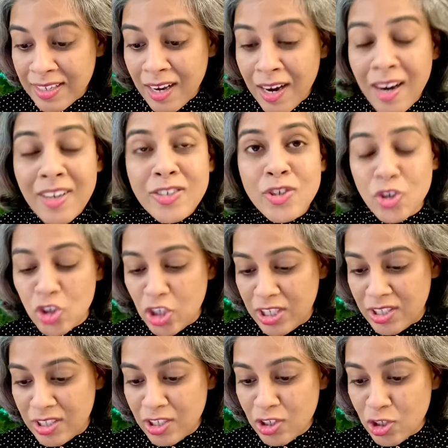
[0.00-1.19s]
ask
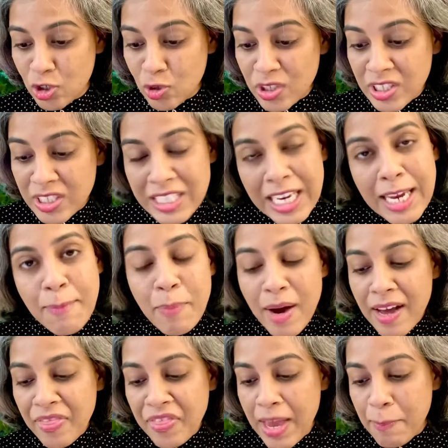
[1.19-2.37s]
Jesus to stay by
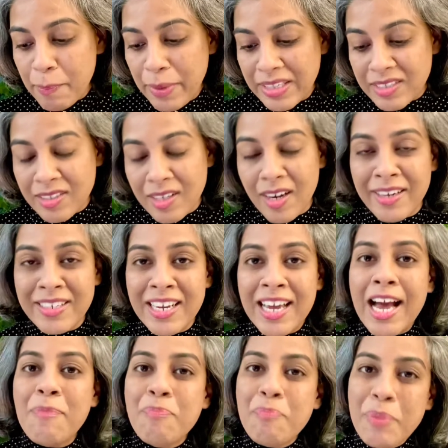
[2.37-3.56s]
their bedside
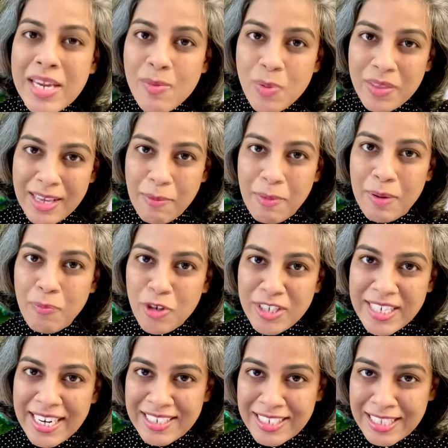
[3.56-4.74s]
and be with them and
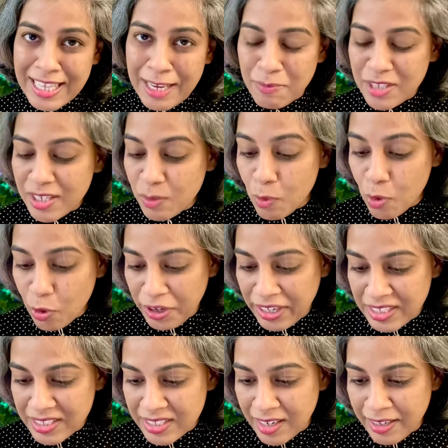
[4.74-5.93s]
protect them till morning
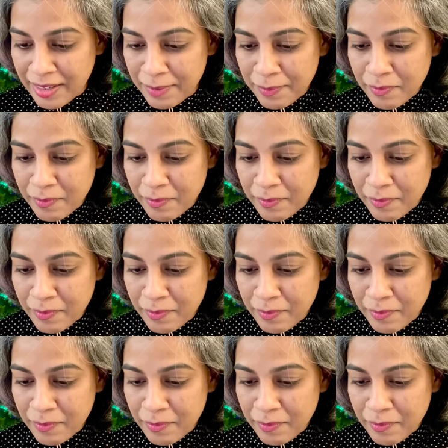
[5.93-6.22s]
is nigh.